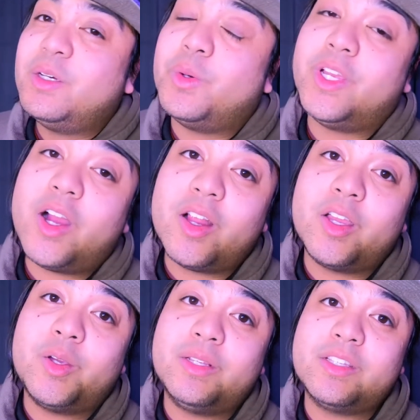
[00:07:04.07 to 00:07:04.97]
we are
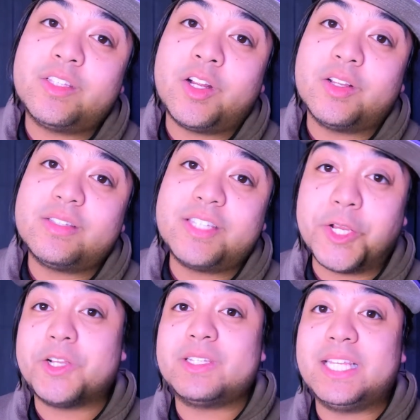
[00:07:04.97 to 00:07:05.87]
going to start
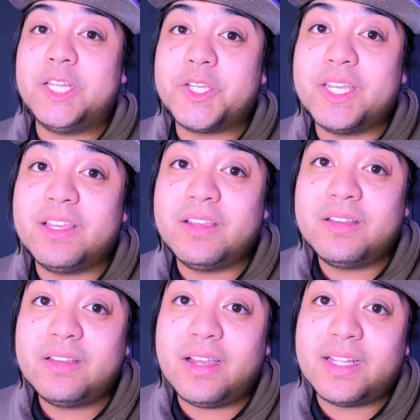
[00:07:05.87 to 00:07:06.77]
seriously
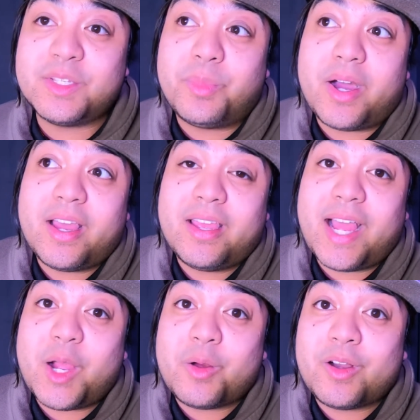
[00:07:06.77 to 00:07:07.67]
looking to buy
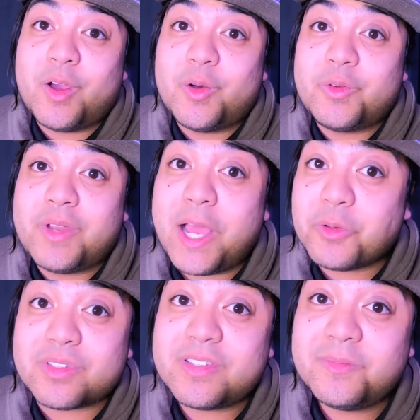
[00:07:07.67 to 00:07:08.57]
our own
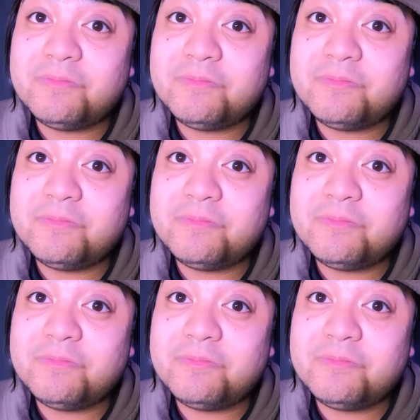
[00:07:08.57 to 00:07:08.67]
house.